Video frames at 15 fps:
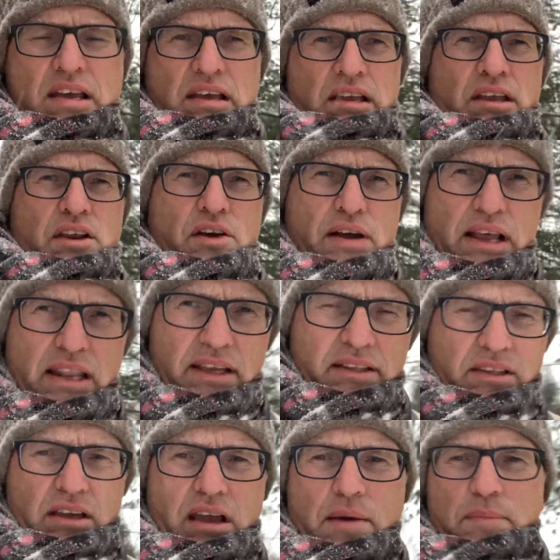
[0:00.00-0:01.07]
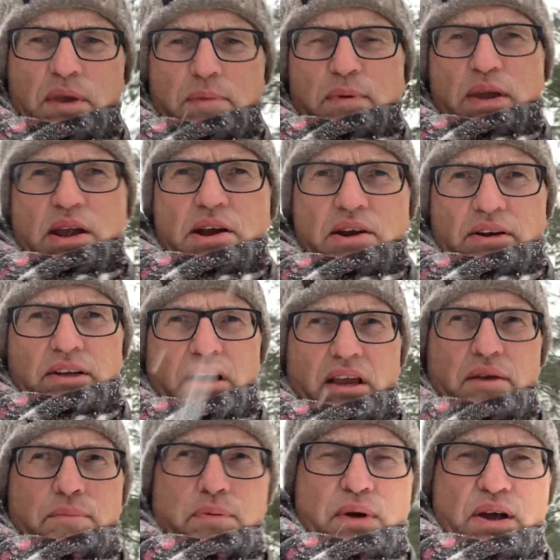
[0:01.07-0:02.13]
you know, I like the gummy bear
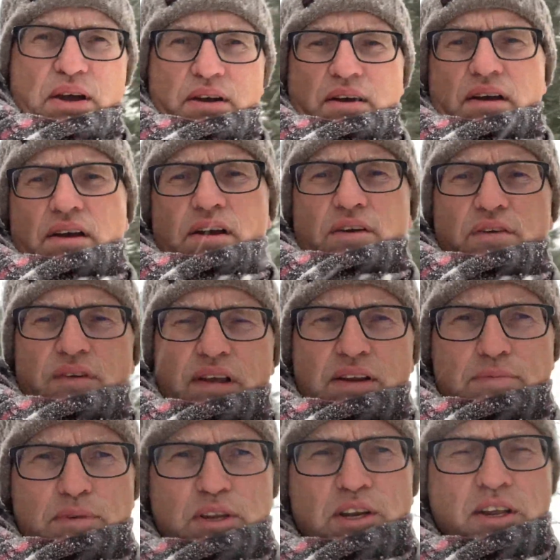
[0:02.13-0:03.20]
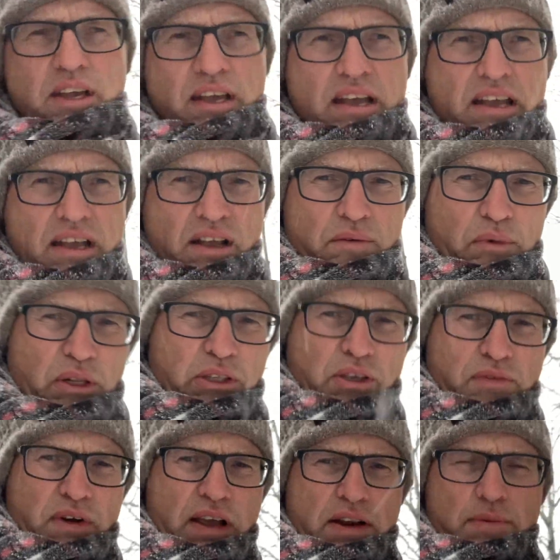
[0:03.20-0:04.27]
type uh, vitamin
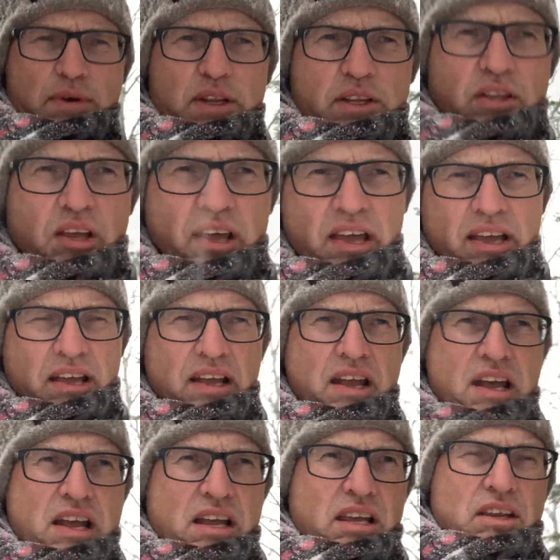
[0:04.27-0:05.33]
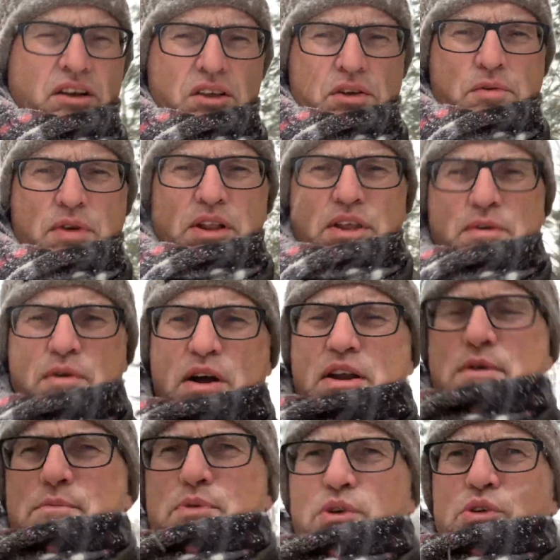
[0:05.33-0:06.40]
multivitamins. You know, you really want
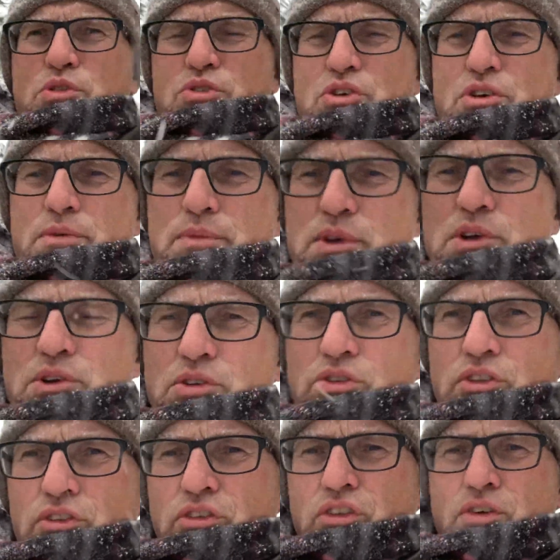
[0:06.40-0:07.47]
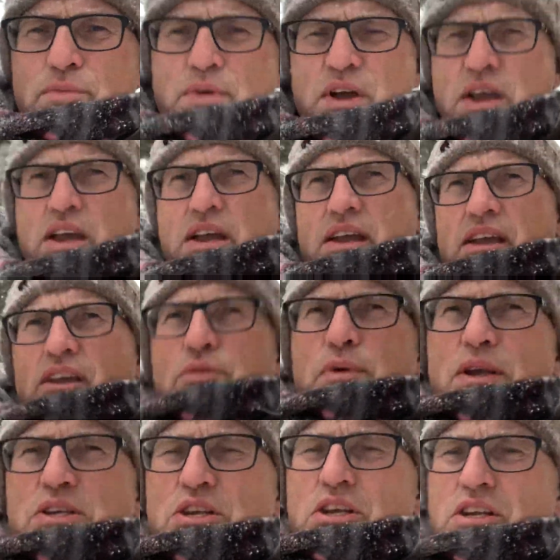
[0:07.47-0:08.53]
to boost your immune system,
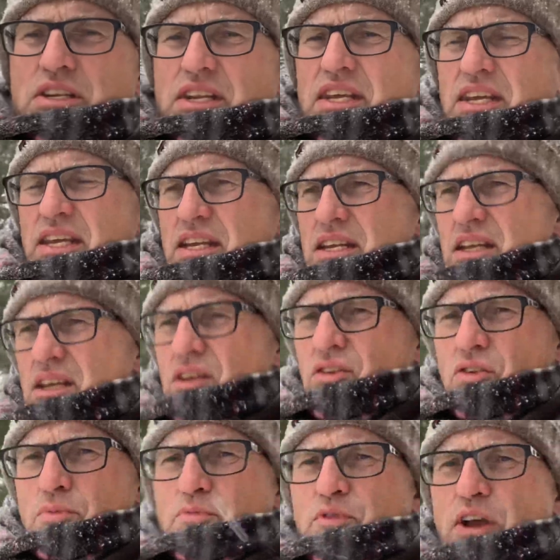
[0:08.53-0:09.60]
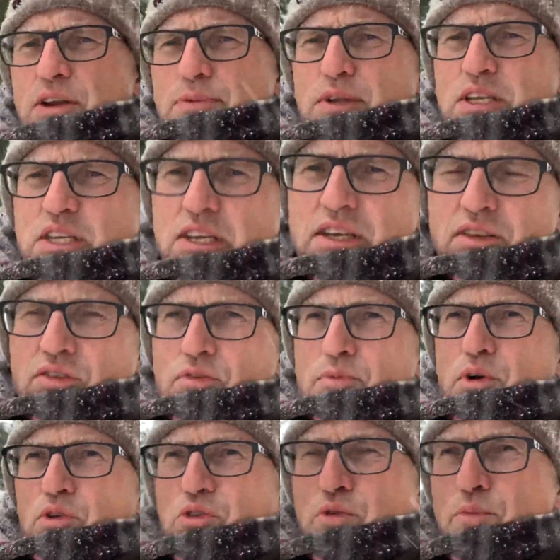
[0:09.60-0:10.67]
especially D. D is, vitamin D is the
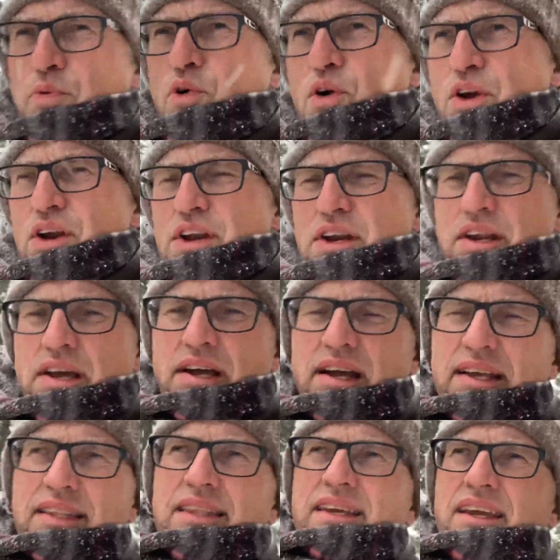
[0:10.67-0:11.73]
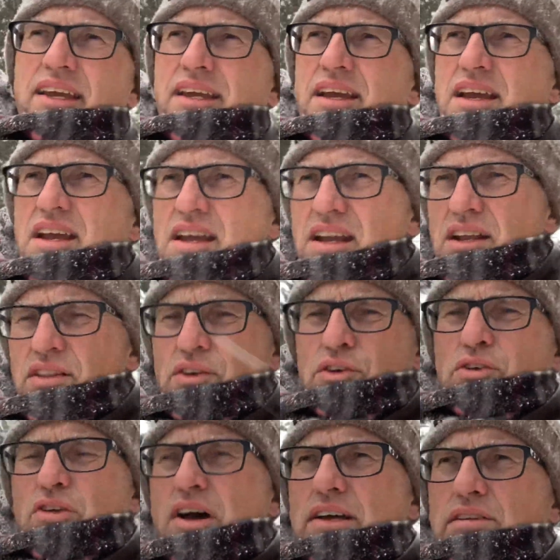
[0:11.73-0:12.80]
most important, I think.
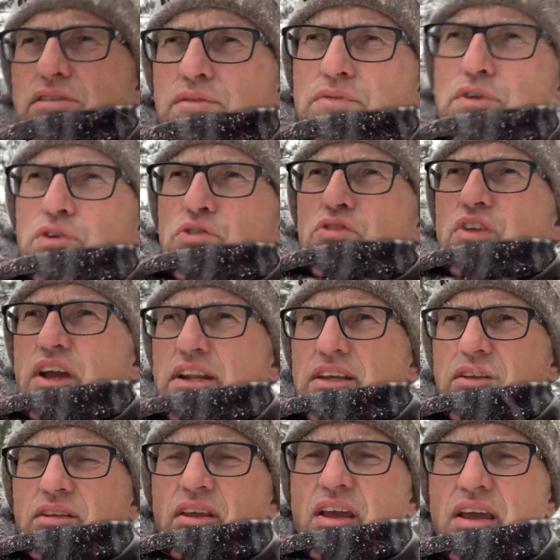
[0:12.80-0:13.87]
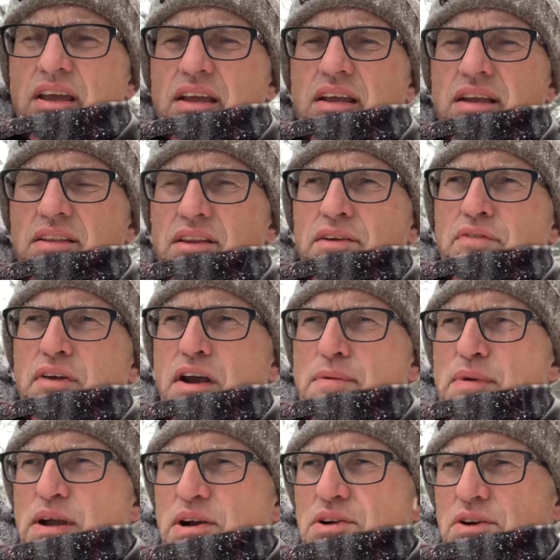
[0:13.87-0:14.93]
There's lots of new studies that have
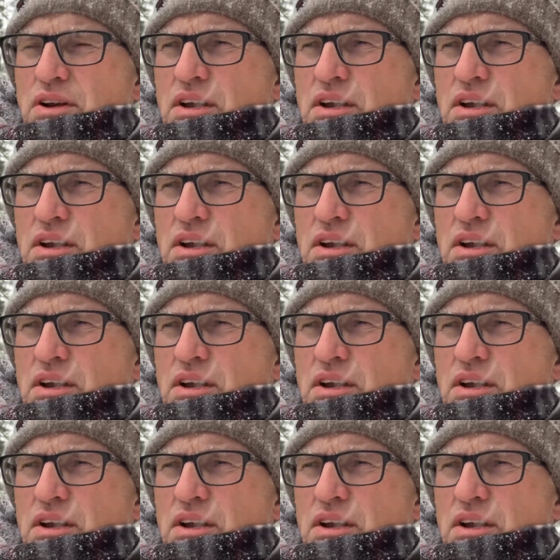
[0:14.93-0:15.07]
come out